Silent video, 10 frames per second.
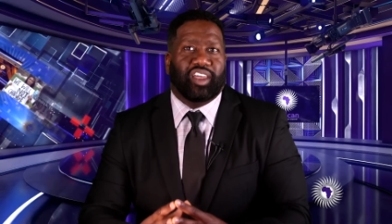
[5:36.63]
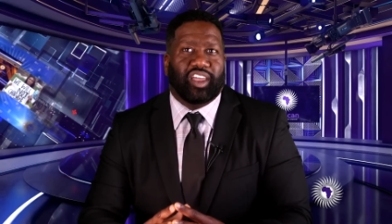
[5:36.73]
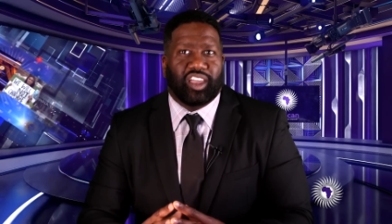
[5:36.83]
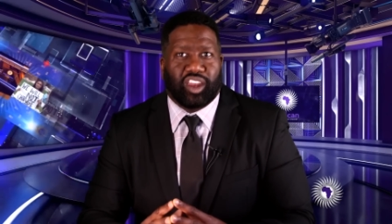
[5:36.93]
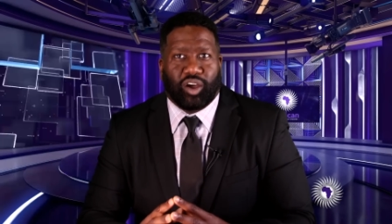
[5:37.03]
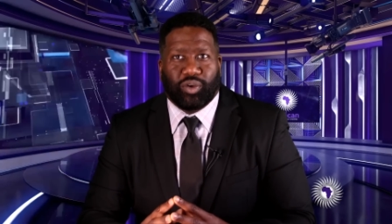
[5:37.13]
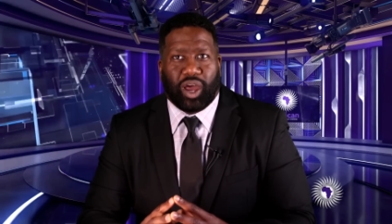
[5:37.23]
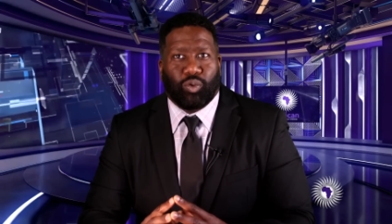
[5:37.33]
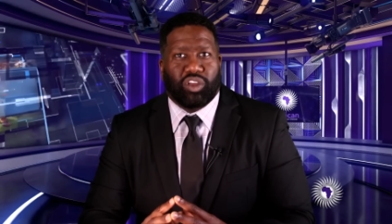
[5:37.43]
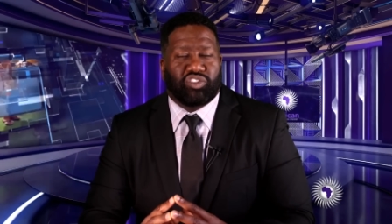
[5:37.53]
You know, when I
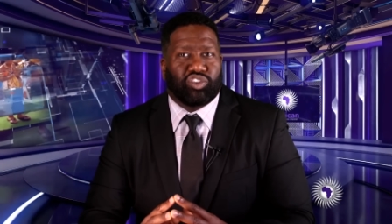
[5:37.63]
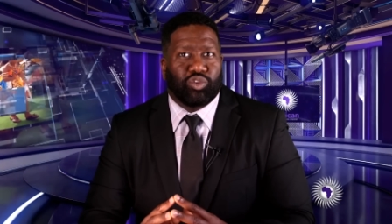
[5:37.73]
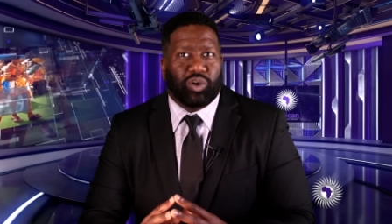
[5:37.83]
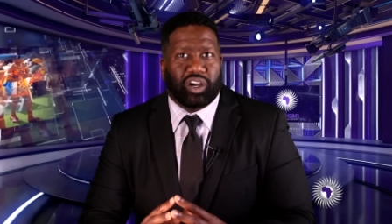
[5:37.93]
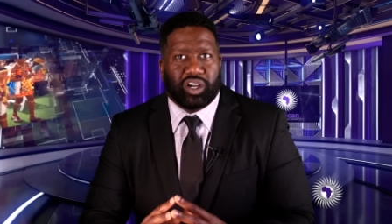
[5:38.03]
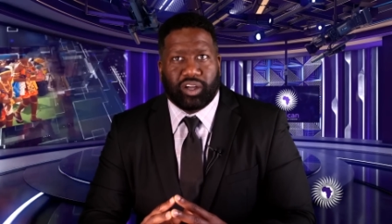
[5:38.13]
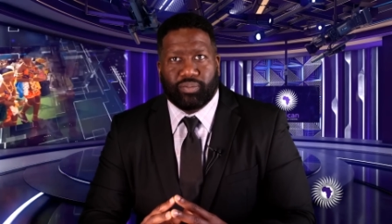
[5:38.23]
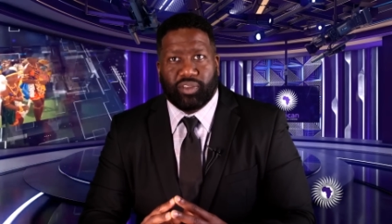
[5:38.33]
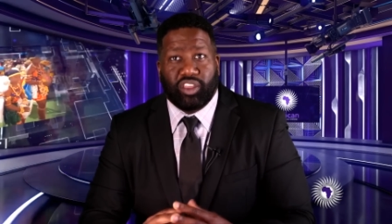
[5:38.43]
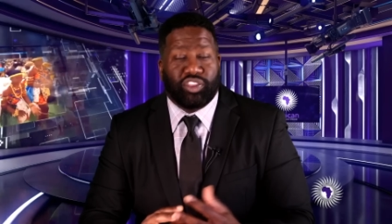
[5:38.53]
went to
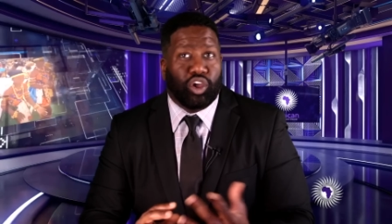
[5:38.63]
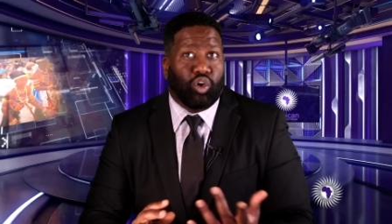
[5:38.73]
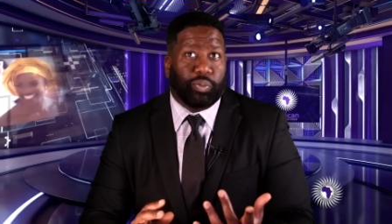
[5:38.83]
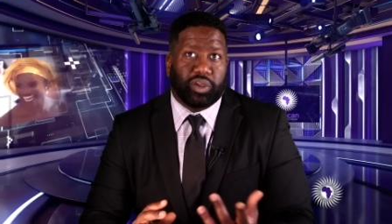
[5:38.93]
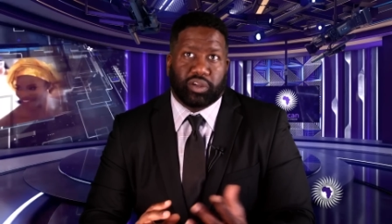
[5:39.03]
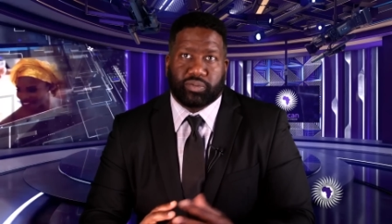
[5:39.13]
um, Ethiopia,